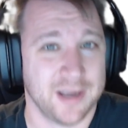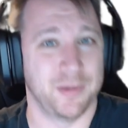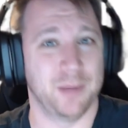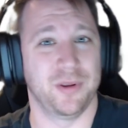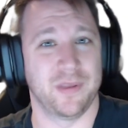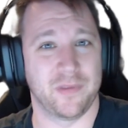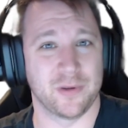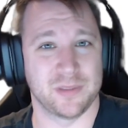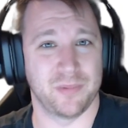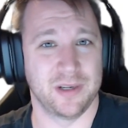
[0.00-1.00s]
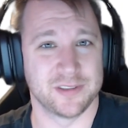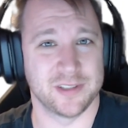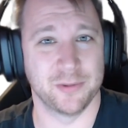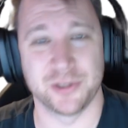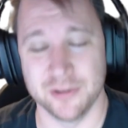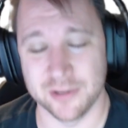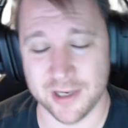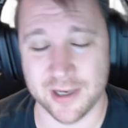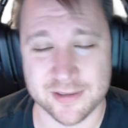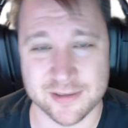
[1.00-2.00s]
Maybe you think there's something else that we should look
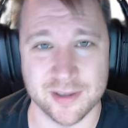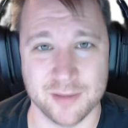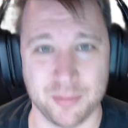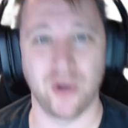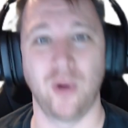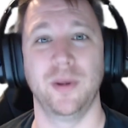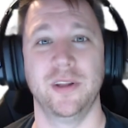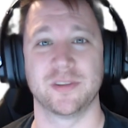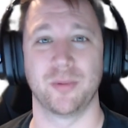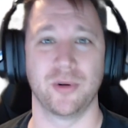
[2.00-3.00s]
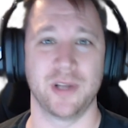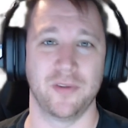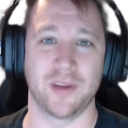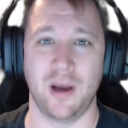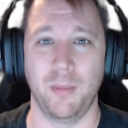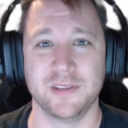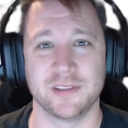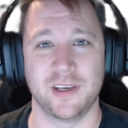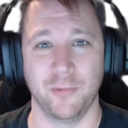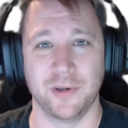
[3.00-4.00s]
at. By all means, throw it down in the comments.
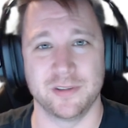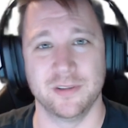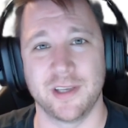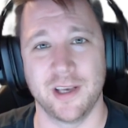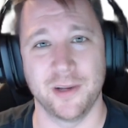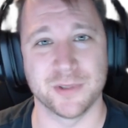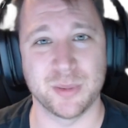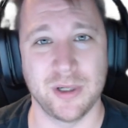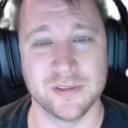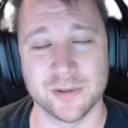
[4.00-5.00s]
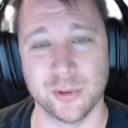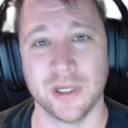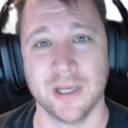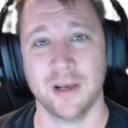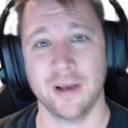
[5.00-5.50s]
Can't wait to look at it, respond to it.